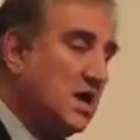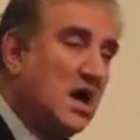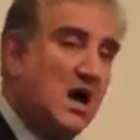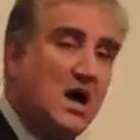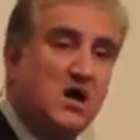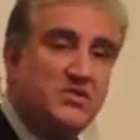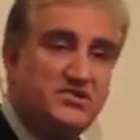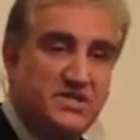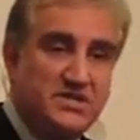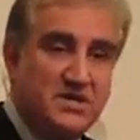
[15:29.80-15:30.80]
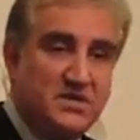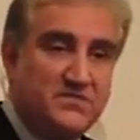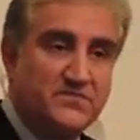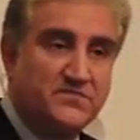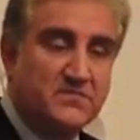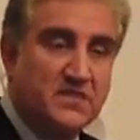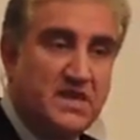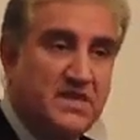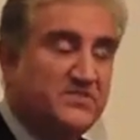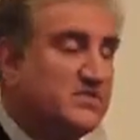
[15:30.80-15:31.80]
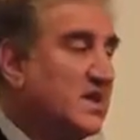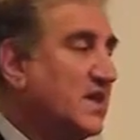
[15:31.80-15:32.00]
Our agenda is